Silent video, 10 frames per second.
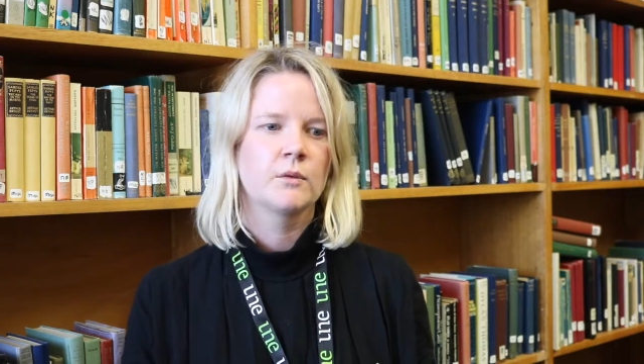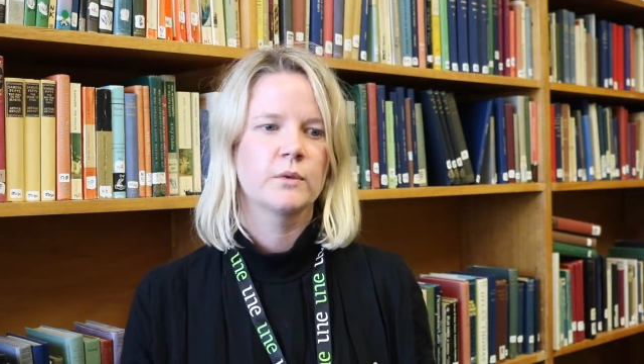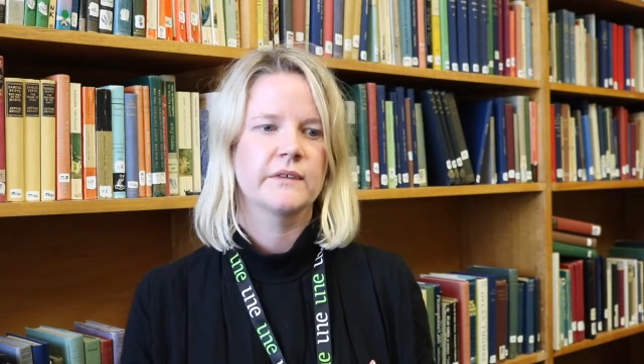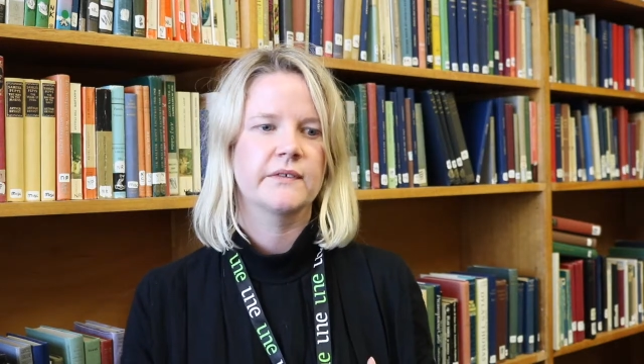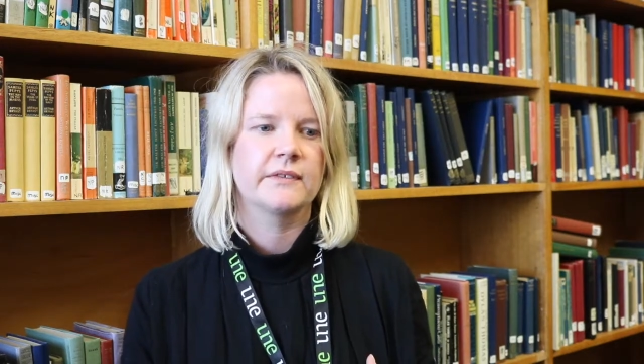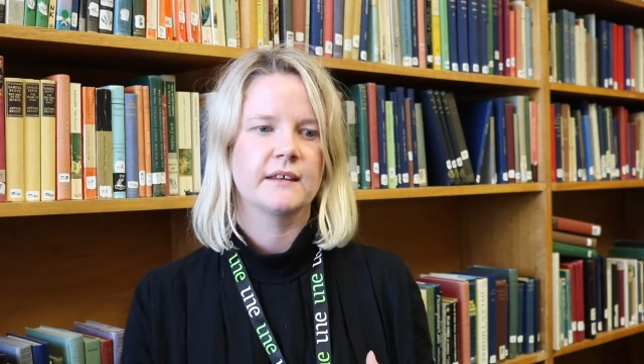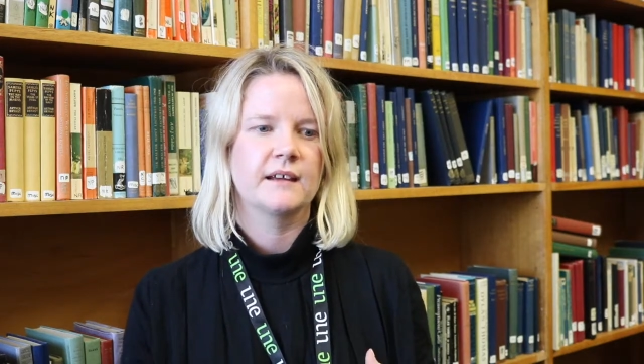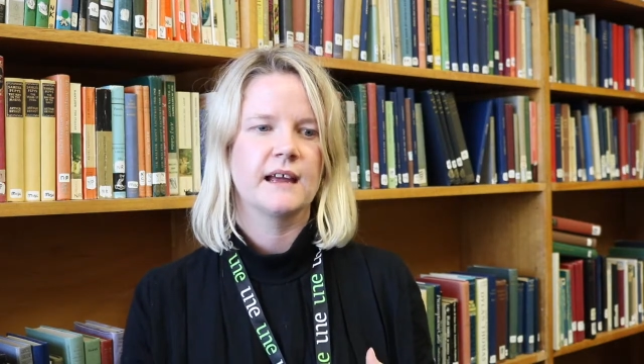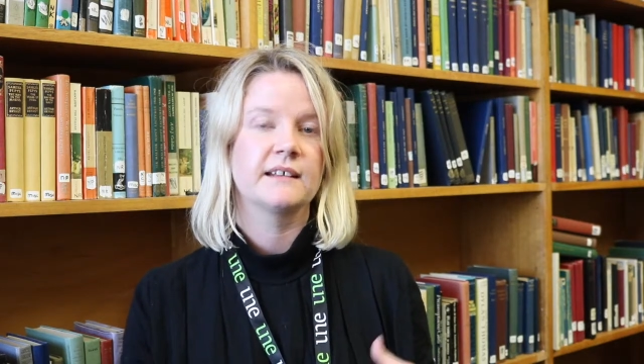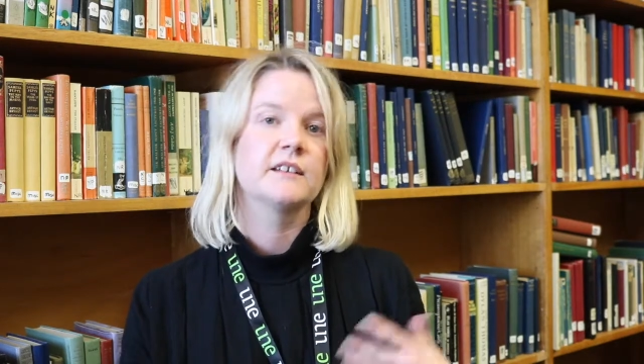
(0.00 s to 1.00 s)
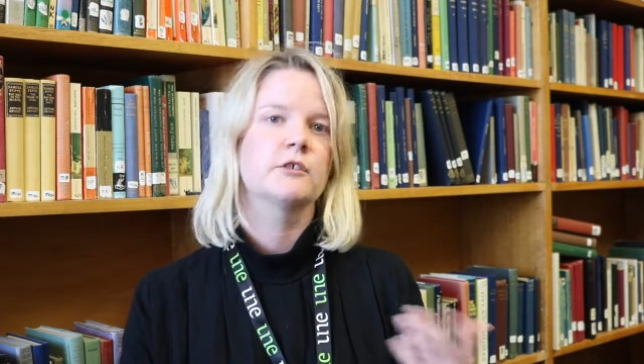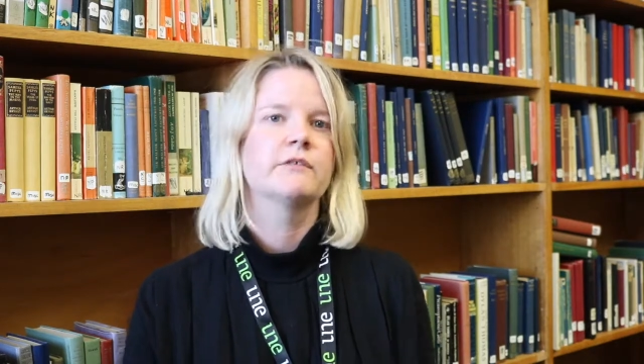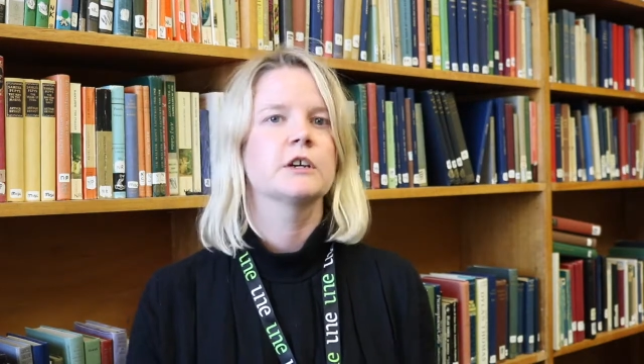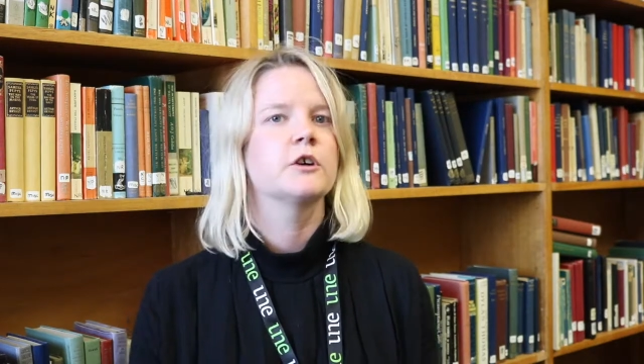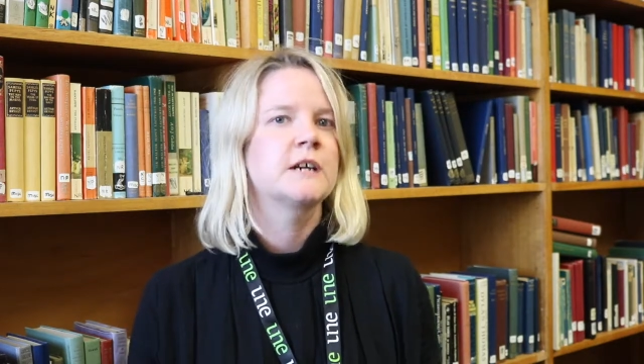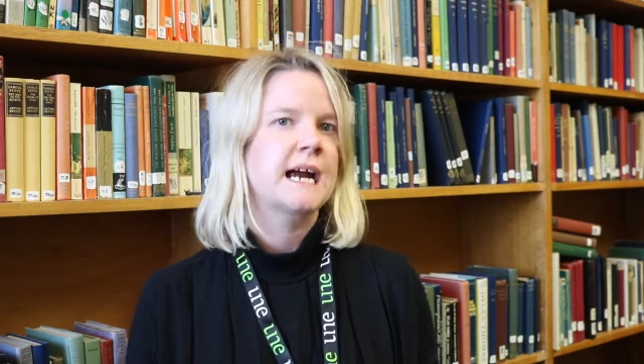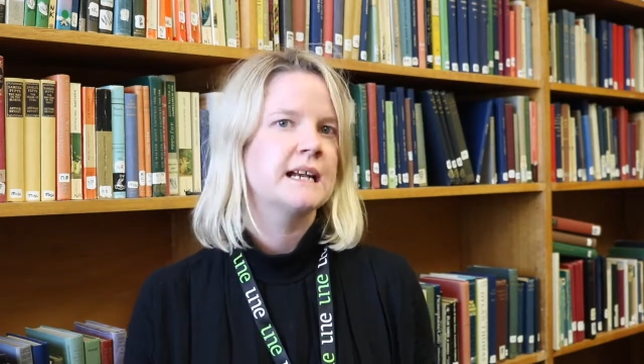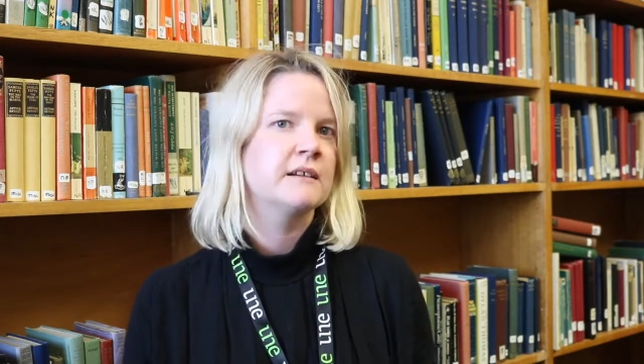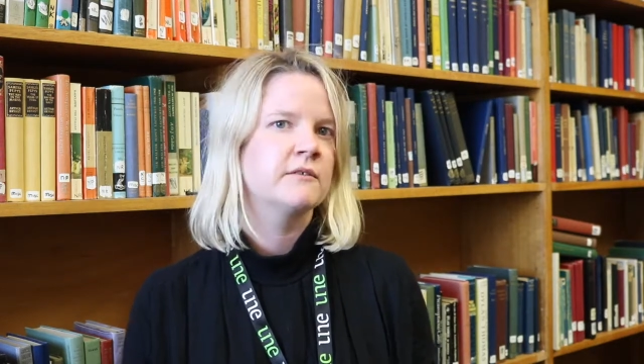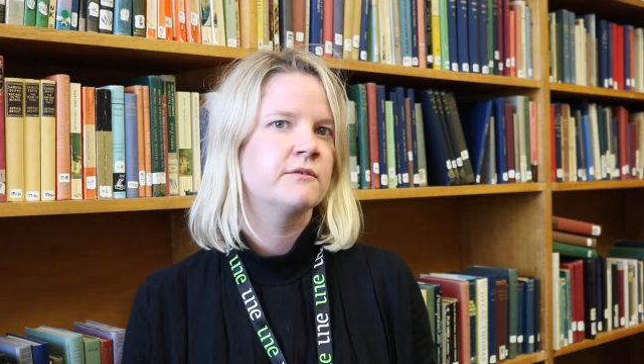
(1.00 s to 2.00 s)
was the editor of a
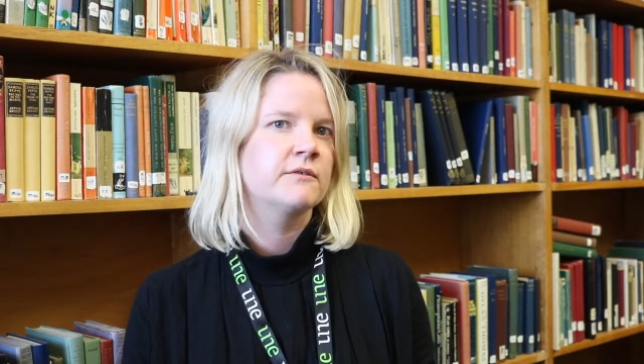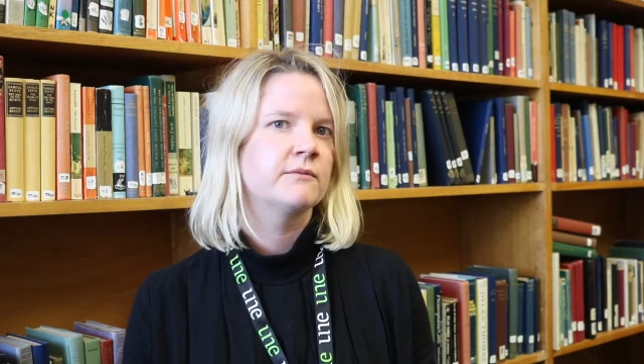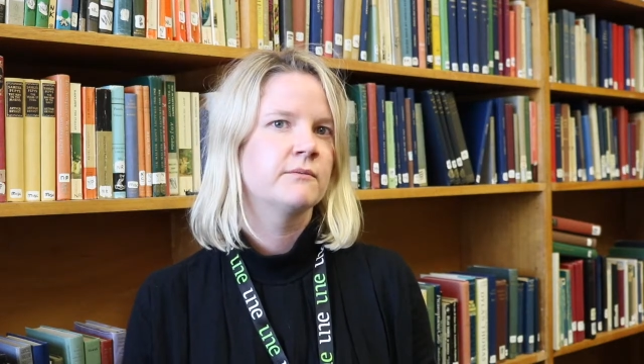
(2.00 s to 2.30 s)
creative